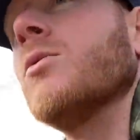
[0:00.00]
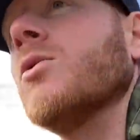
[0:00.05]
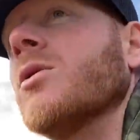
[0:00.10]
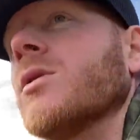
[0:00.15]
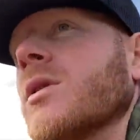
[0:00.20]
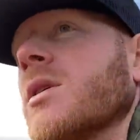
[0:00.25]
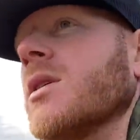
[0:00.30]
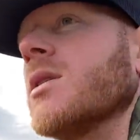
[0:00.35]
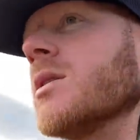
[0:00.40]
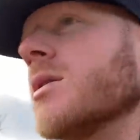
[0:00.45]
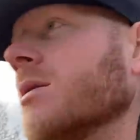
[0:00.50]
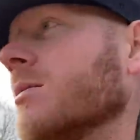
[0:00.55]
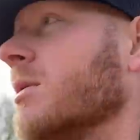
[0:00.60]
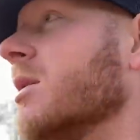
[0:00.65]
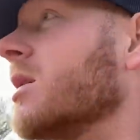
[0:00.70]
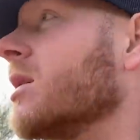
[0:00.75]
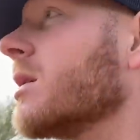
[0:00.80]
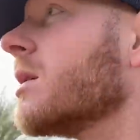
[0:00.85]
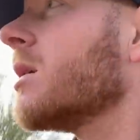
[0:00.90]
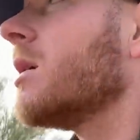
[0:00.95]
more deer,
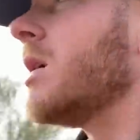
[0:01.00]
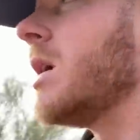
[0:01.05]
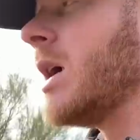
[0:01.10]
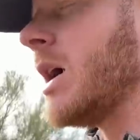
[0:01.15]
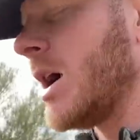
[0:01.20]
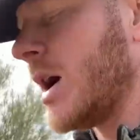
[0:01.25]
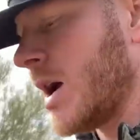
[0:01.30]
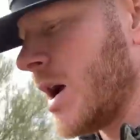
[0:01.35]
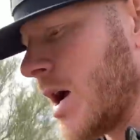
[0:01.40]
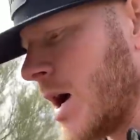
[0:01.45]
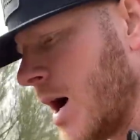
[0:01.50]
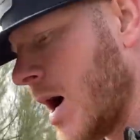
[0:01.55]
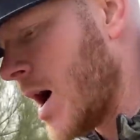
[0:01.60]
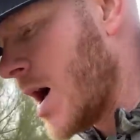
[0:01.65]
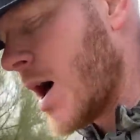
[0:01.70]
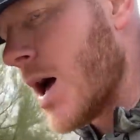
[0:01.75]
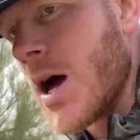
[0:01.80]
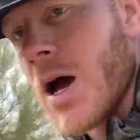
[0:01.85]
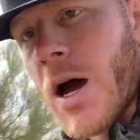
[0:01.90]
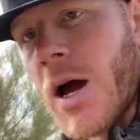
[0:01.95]
but
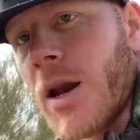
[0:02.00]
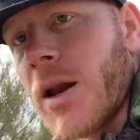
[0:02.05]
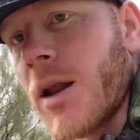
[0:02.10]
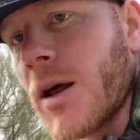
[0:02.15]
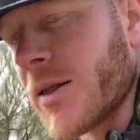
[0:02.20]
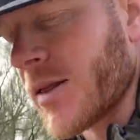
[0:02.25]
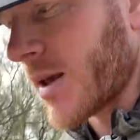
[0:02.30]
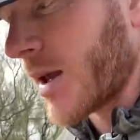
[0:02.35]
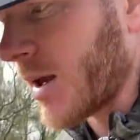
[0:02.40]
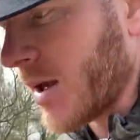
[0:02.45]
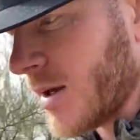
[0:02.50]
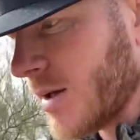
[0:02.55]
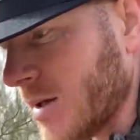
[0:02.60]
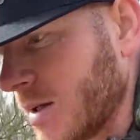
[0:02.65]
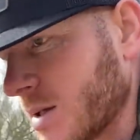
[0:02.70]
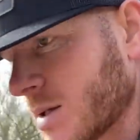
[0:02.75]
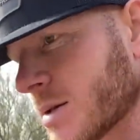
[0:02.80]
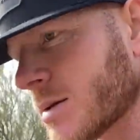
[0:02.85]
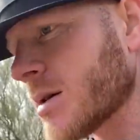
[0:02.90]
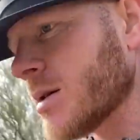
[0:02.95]
not the
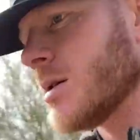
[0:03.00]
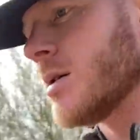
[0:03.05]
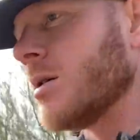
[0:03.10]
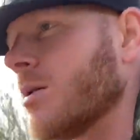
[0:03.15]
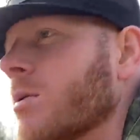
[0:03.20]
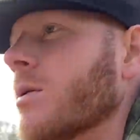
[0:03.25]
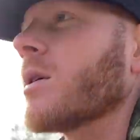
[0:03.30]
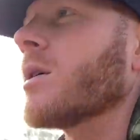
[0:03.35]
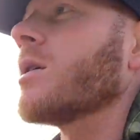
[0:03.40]
case. We're